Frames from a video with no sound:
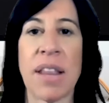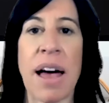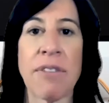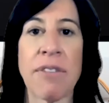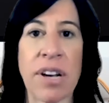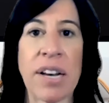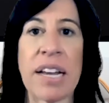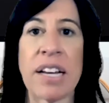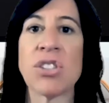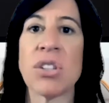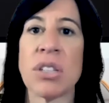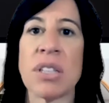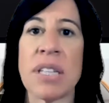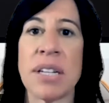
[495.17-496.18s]
That
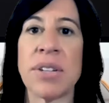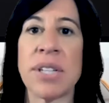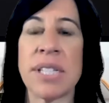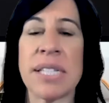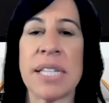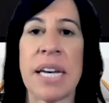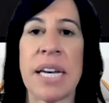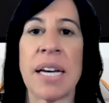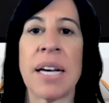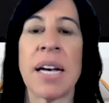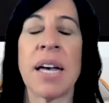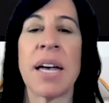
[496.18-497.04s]
financial literacy